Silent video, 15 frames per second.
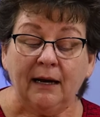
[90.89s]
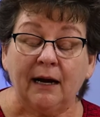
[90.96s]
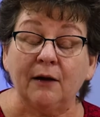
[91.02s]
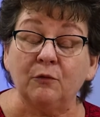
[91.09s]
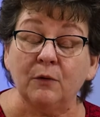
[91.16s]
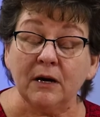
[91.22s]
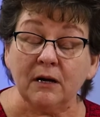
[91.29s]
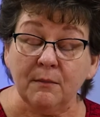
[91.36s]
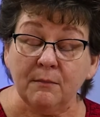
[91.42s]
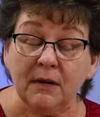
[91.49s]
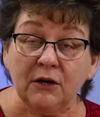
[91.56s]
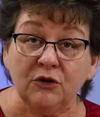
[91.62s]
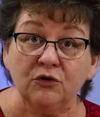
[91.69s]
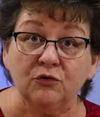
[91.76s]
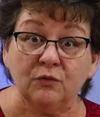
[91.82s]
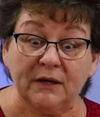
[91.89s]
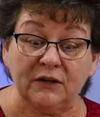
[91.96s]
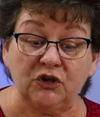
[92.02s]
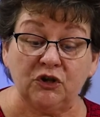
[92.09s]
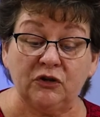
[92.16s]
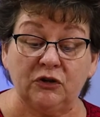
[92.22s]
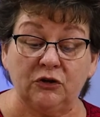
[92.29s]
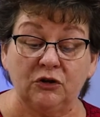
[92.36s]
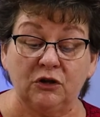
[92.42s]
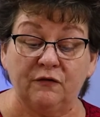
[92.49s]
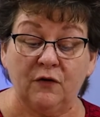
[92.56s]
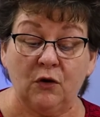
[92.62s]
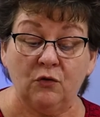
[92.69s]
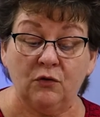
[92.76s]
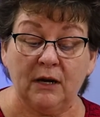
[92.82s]
I recommend you register to
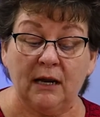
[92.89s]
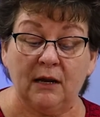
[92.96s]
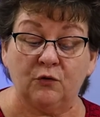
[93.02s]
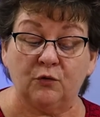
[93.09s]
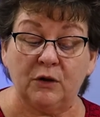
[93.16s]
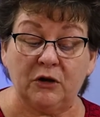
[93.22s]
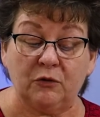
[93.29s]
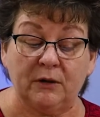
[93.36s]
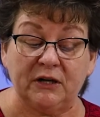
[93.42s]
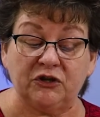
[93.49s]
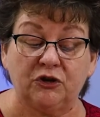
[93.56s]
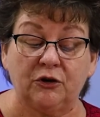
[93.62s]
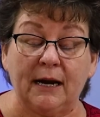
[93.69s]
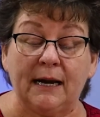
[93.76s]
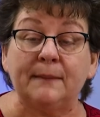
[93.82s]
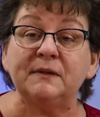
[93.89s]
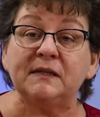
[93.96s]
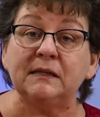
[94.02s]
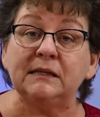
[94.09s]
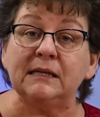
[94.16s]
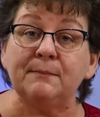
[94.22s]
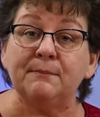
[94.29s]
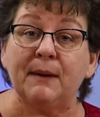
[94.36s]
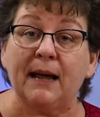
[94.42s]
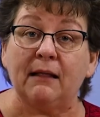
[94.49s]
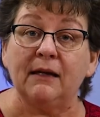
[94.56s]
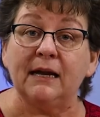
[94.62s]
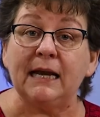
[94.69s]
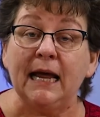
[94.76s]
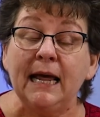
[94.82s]
vote and request your absentee
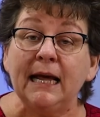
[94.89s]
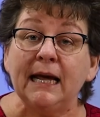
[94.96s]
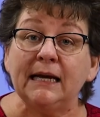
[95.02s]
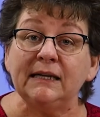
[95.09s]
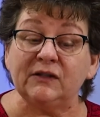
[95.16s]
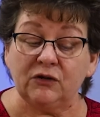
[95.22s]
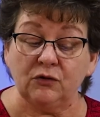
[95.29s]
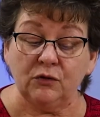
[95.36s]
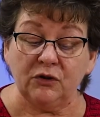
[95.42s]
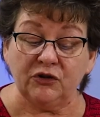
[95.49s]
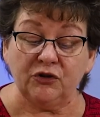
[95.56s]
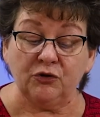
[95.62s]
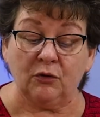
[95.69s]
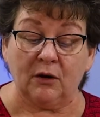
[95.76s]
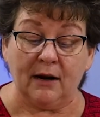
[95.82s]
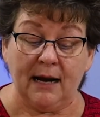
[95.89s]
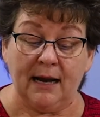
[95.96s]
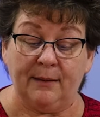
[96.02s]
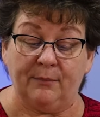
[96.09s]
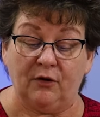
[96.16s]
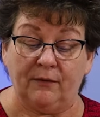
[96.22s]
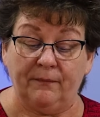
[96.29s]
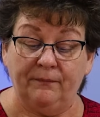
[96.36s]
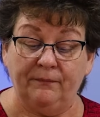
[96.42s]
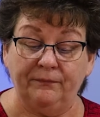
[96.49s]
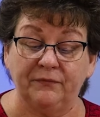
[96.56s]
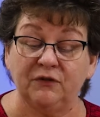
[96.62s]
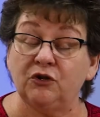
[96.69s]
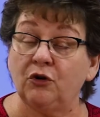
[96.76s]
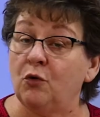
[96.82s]
ballot as soon as you are able.
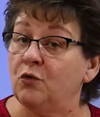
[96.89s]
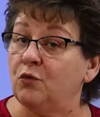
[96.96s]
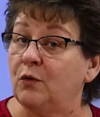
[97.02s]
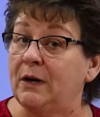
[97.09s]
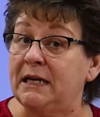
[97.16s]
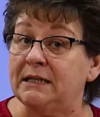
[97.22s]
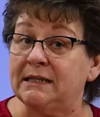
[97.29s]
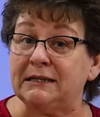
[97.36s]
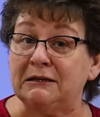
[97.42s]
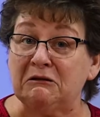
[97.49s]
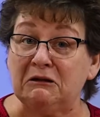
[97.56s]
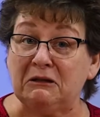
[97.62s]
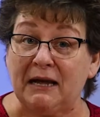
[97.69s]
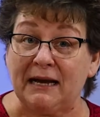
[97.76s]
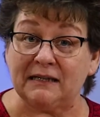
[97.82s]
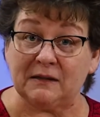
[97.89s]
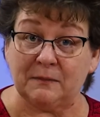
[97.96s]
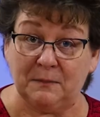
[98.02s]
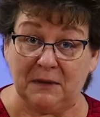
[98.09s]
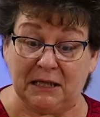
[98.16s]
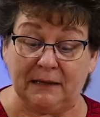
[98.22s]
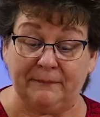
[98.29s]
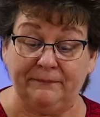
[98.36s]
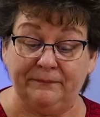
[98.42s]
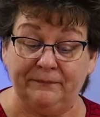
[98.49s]
Don't wait until the last minute.